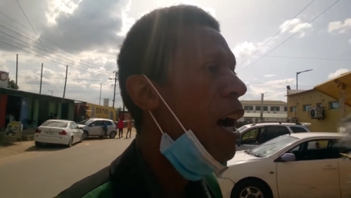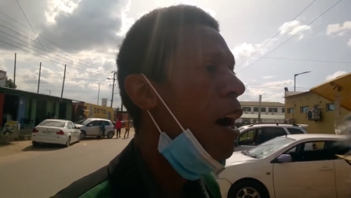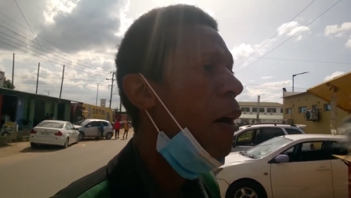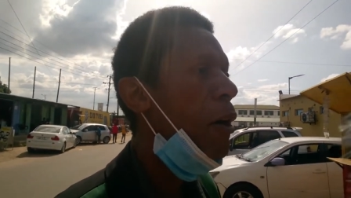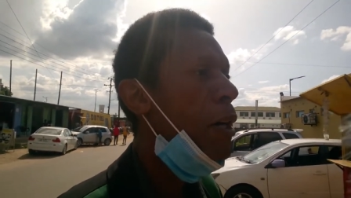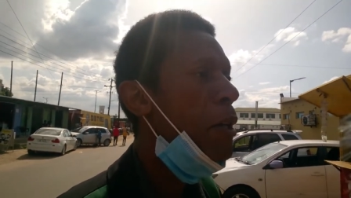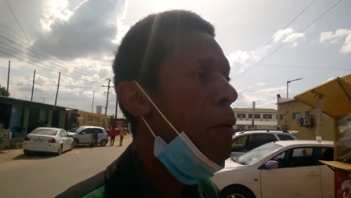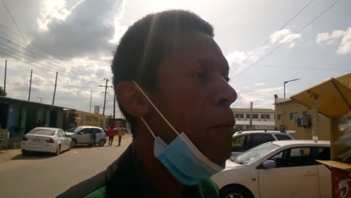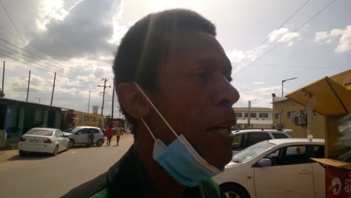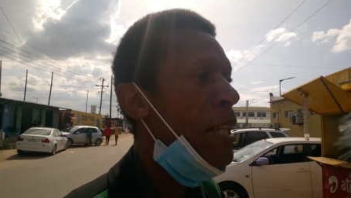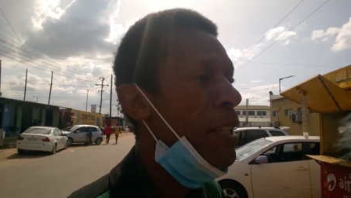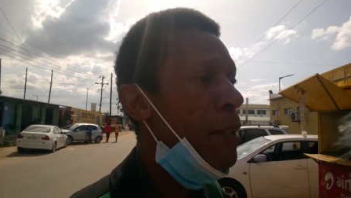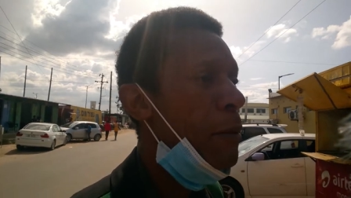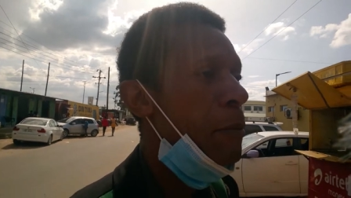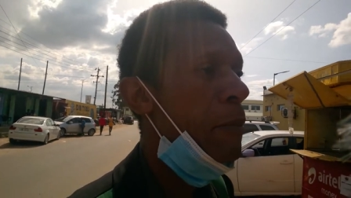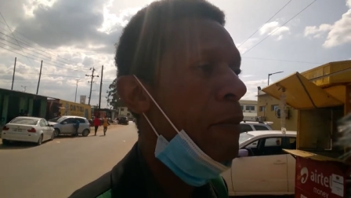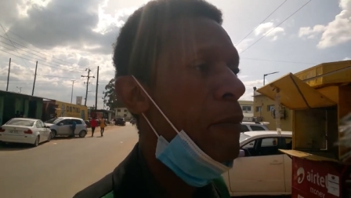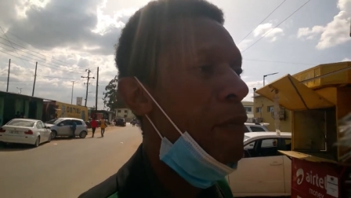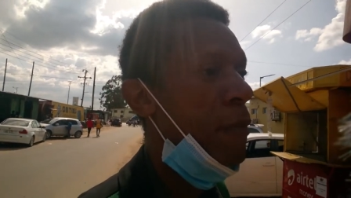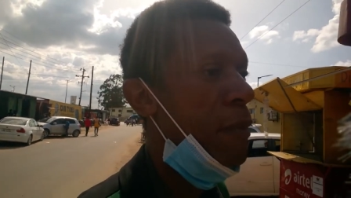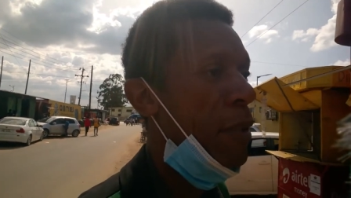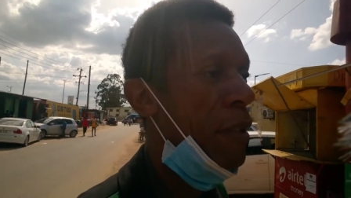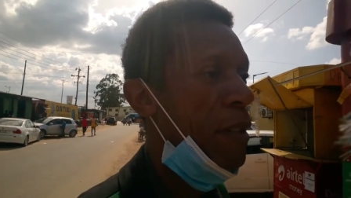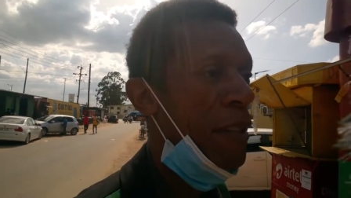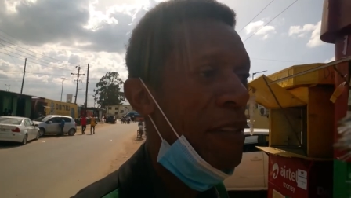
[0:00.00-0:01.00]
How are you, madam?
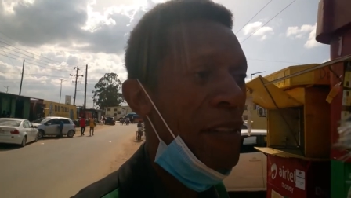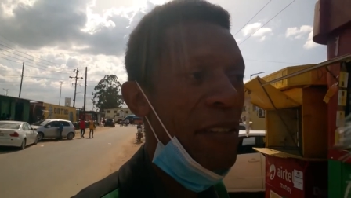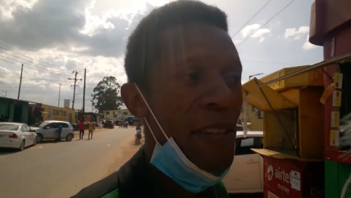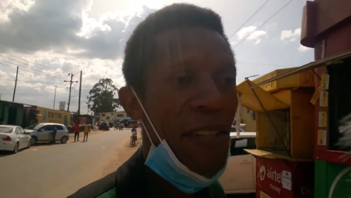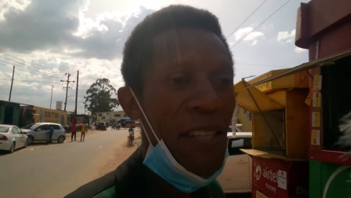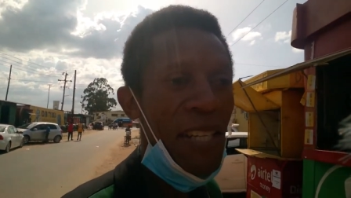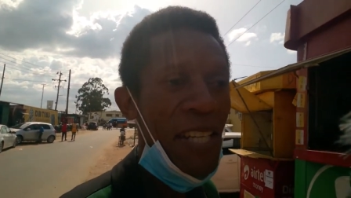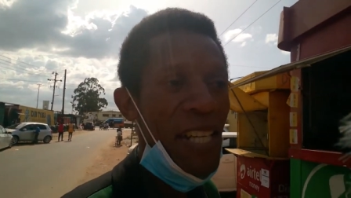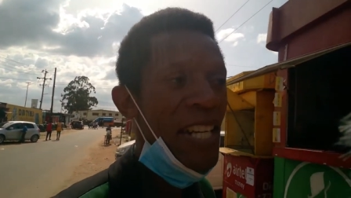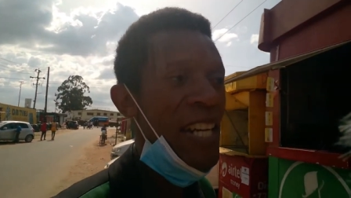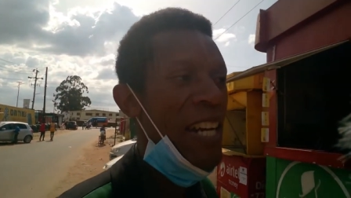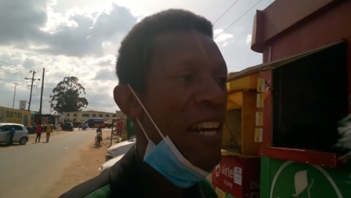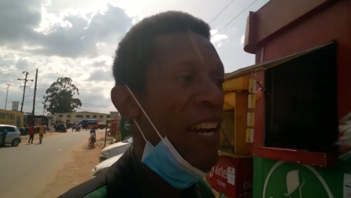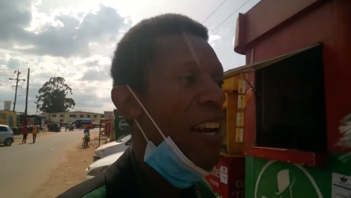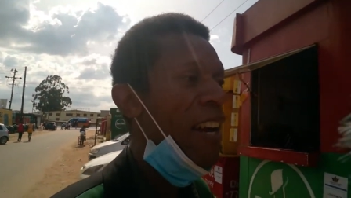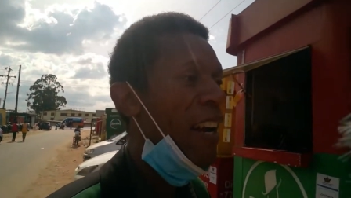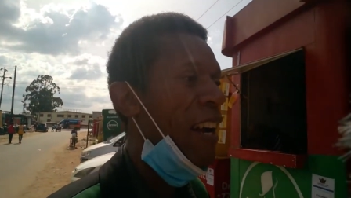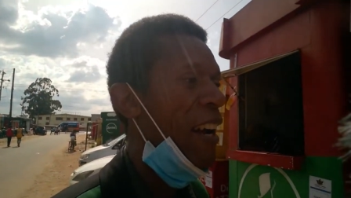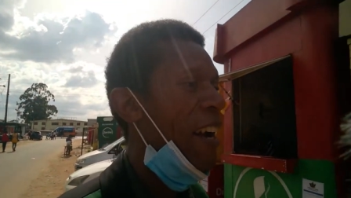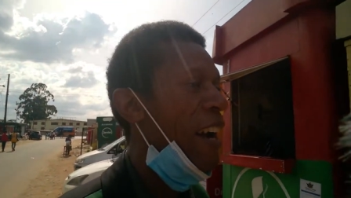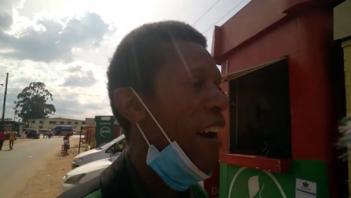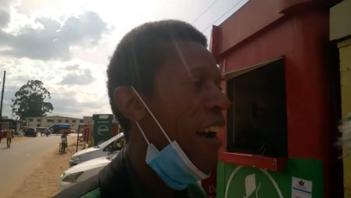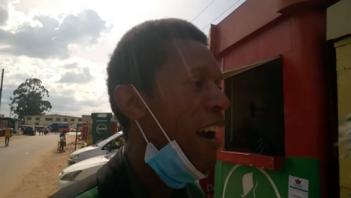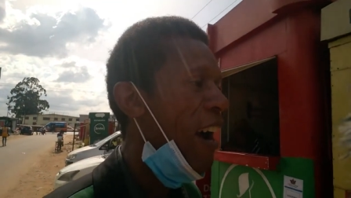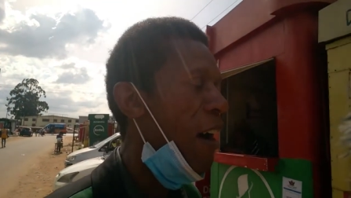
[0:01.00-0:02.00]

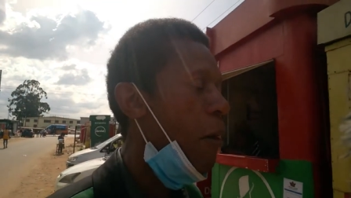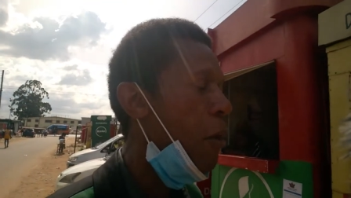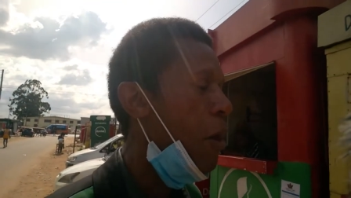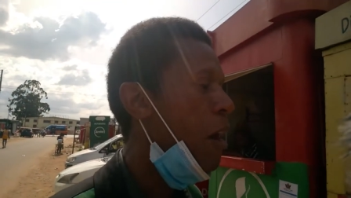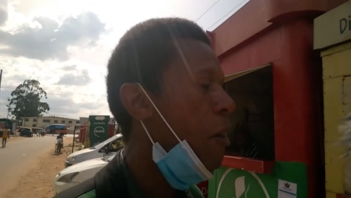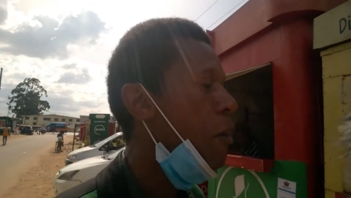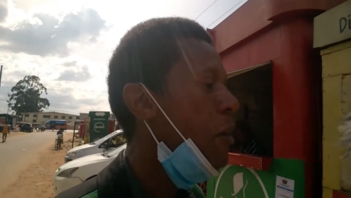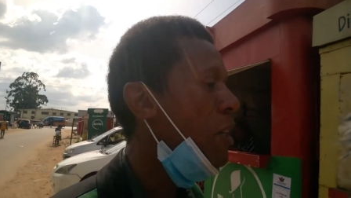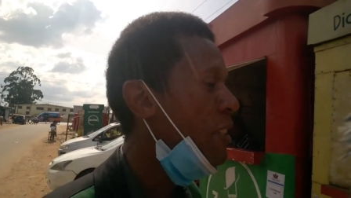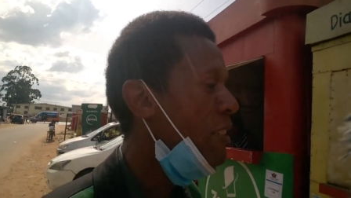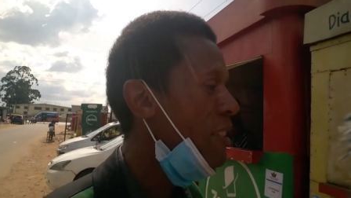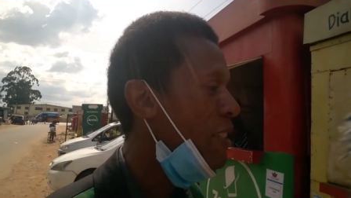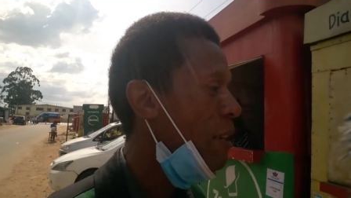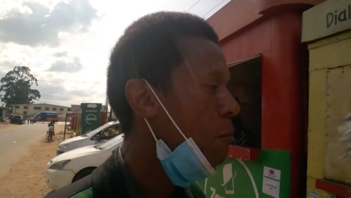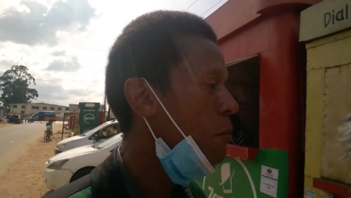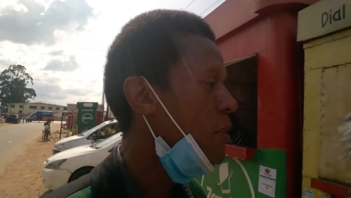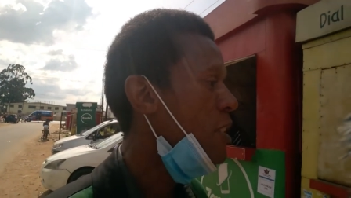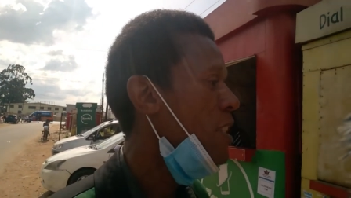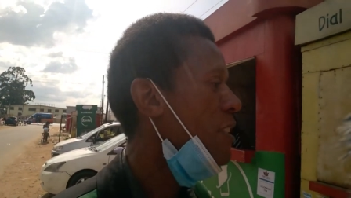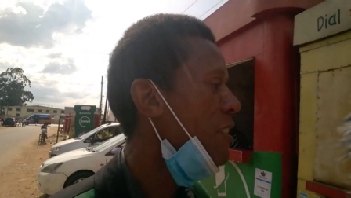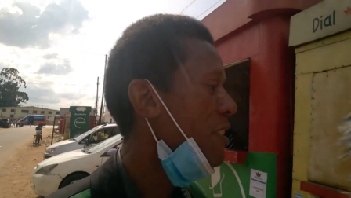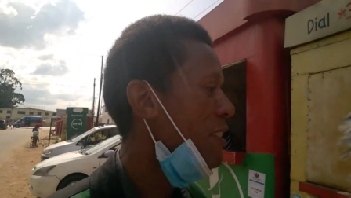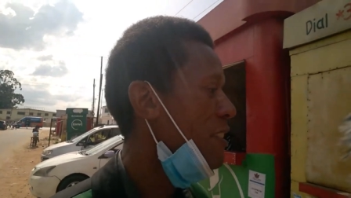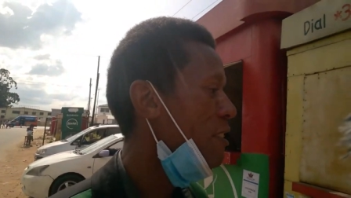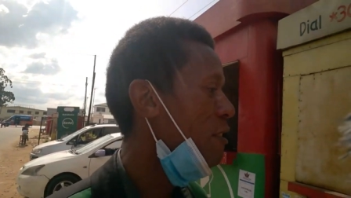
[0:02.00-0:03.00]
I want some
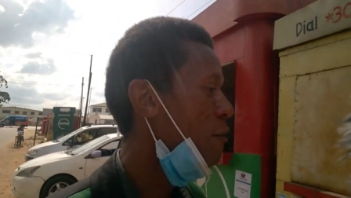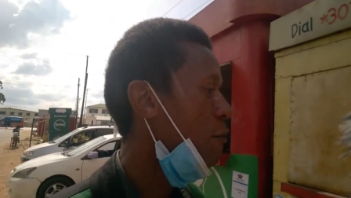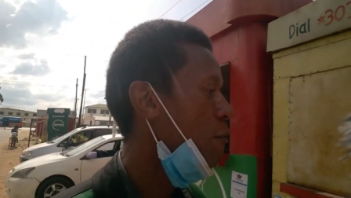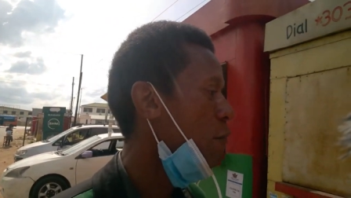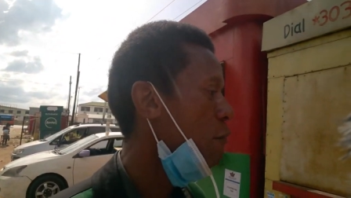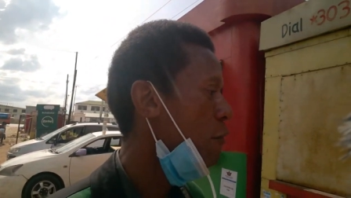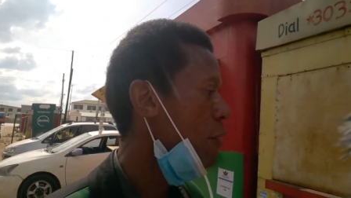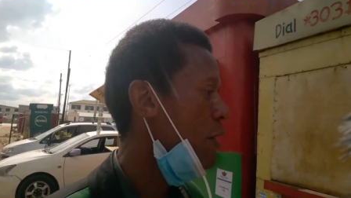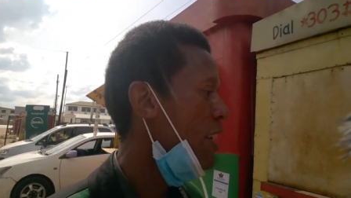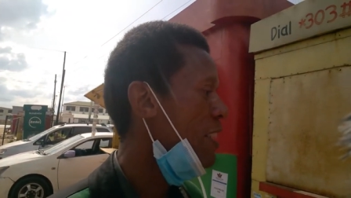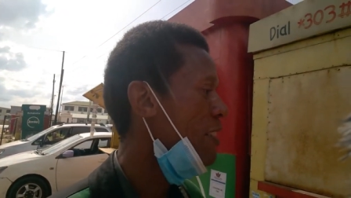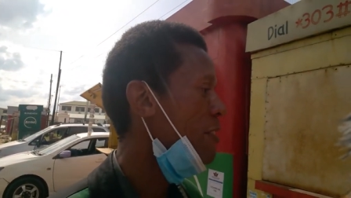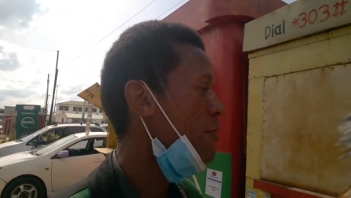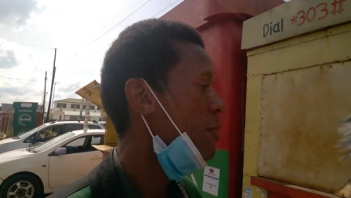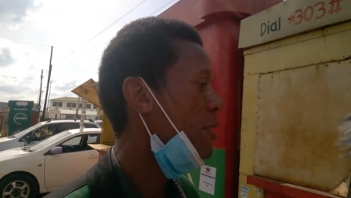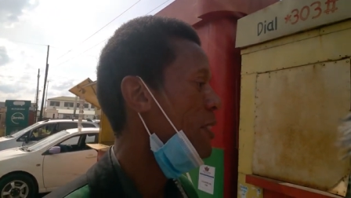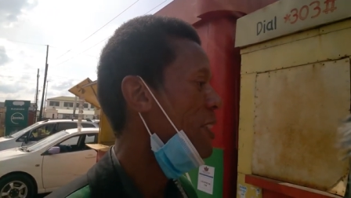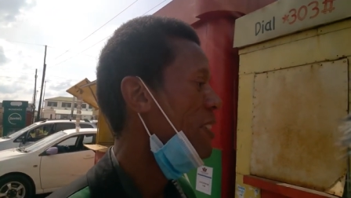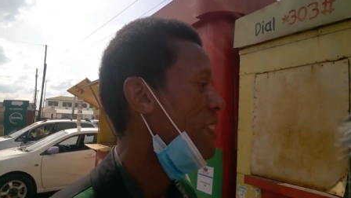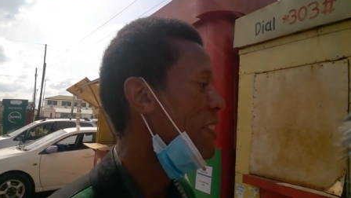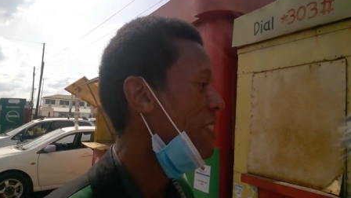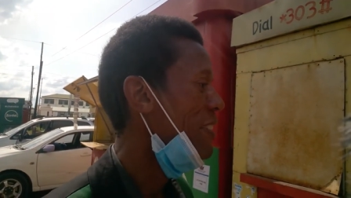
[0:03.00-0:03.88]
change for your handle.